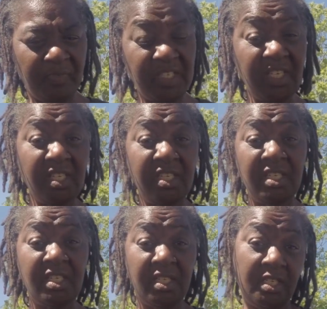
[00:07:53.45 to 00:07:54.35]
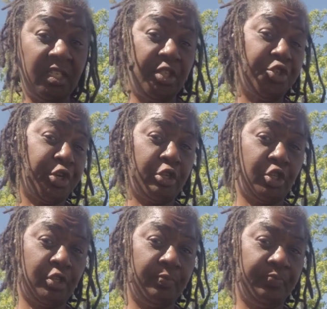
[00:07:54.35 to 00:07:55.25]
DC to DC
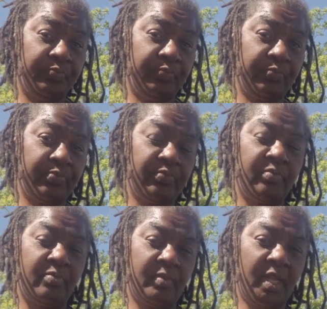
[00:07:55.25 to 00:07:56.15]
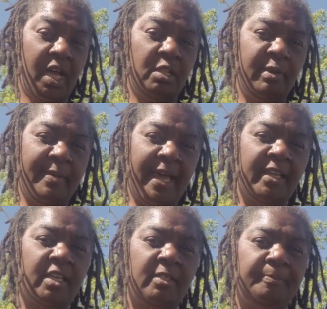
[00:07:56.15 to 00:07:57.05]
charger. I'll be back.